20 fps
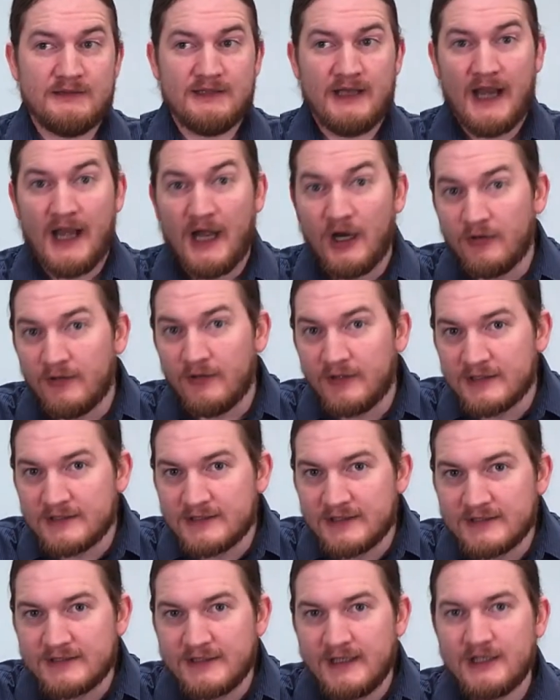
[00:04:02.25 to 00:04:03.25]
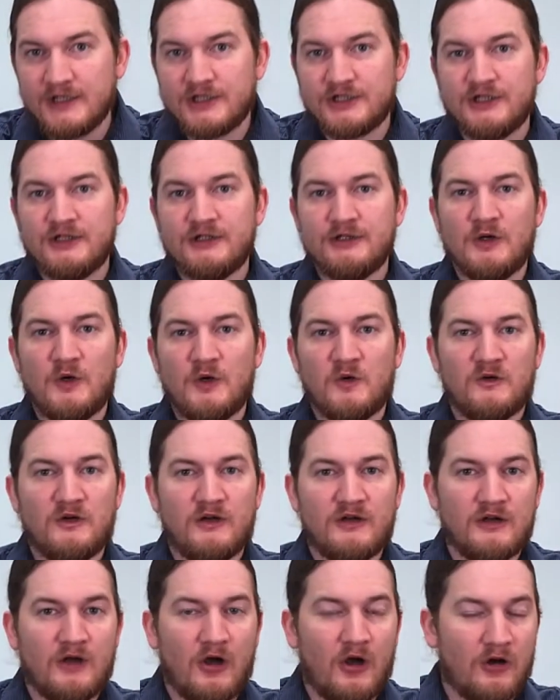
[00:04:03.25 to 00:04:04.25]
tearing sensation or
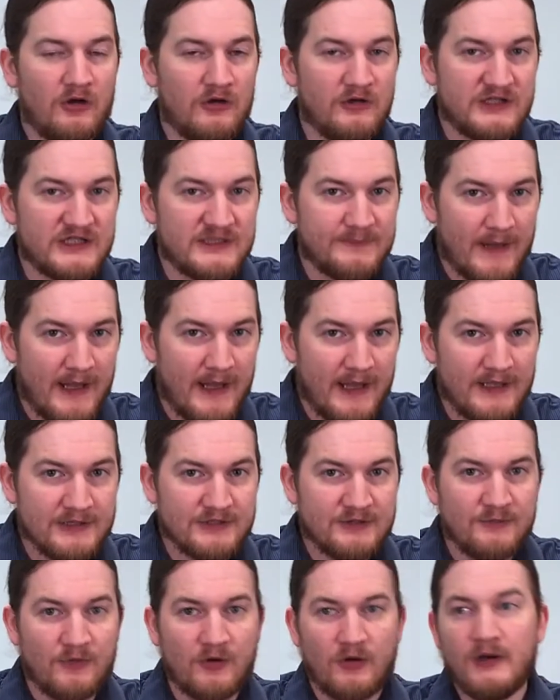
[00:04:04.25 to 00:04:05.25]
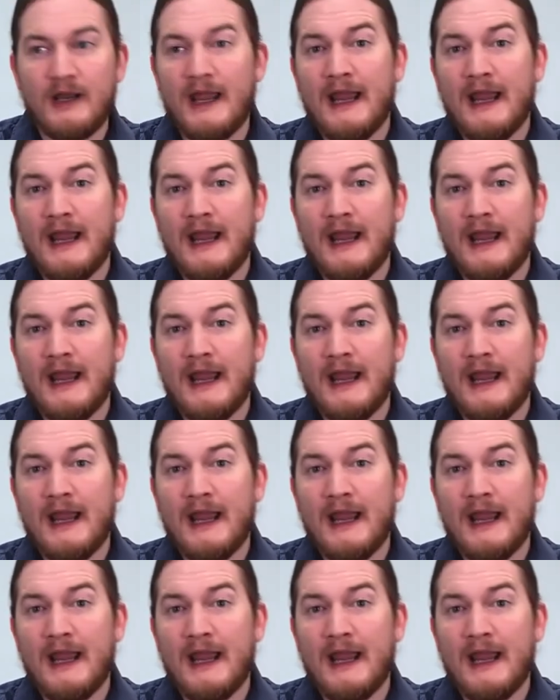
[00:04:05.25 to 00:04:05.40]
a hard spasm or